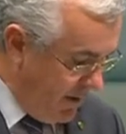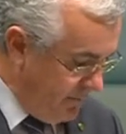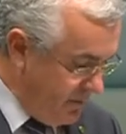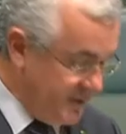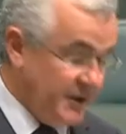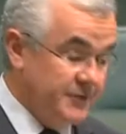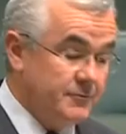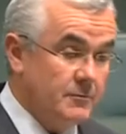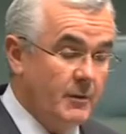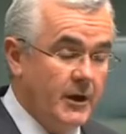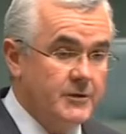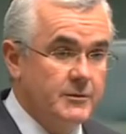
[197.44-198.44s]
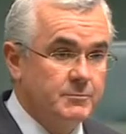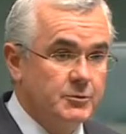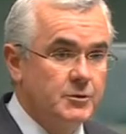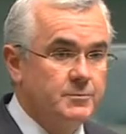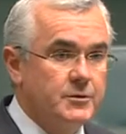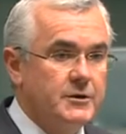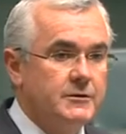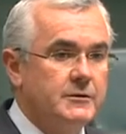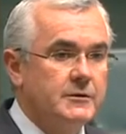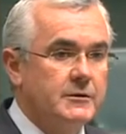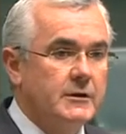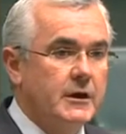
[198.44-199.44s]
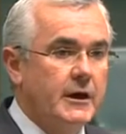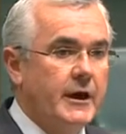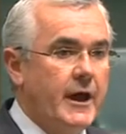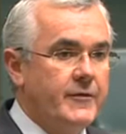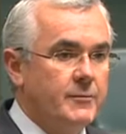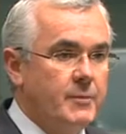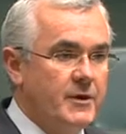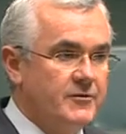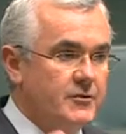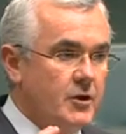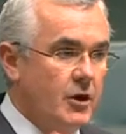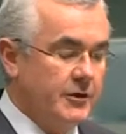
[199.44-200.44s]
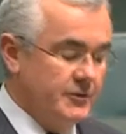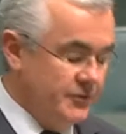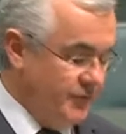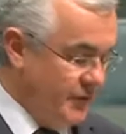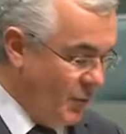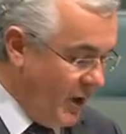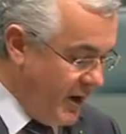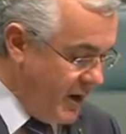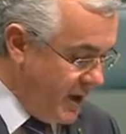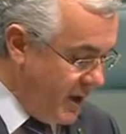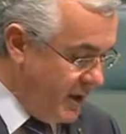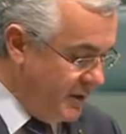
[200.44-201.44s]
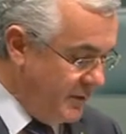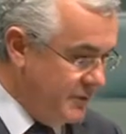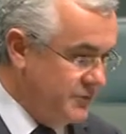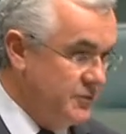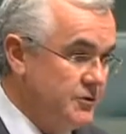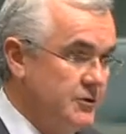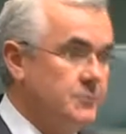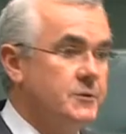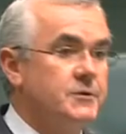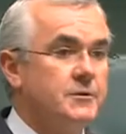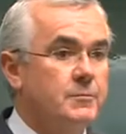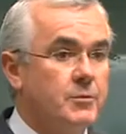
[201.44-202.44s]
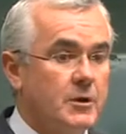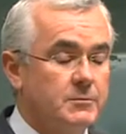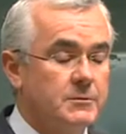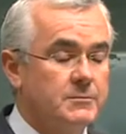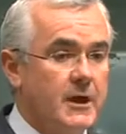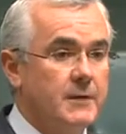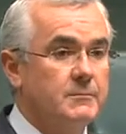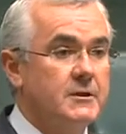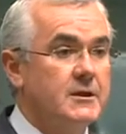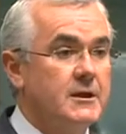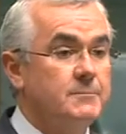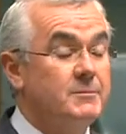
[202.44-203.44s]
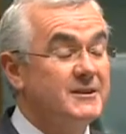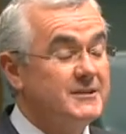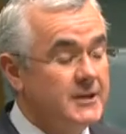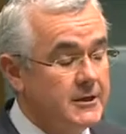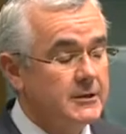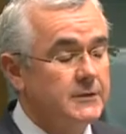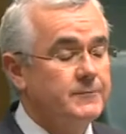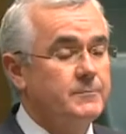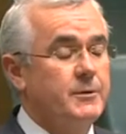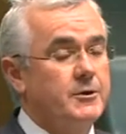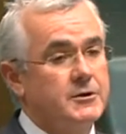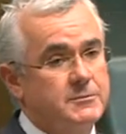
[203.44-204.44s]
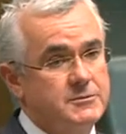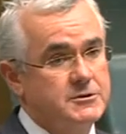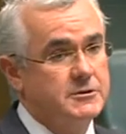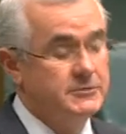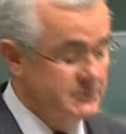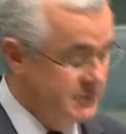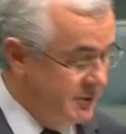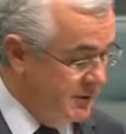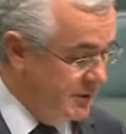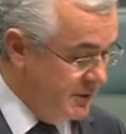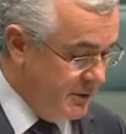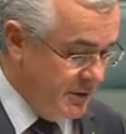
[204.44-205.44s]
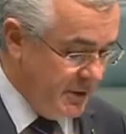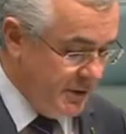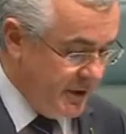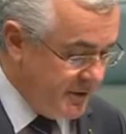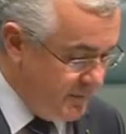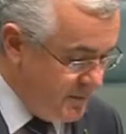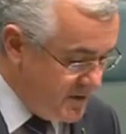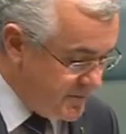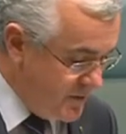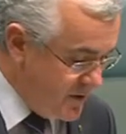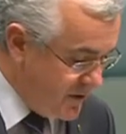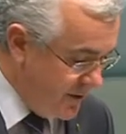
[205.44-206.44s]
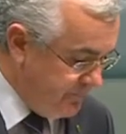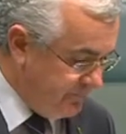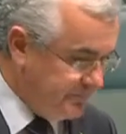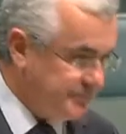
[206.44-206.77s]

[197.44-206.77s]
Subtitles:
It does remain the blueprint and the best guidance for the way ahead to deal with problem gambling, in particular from poker machines. Now, Deputy Speaker,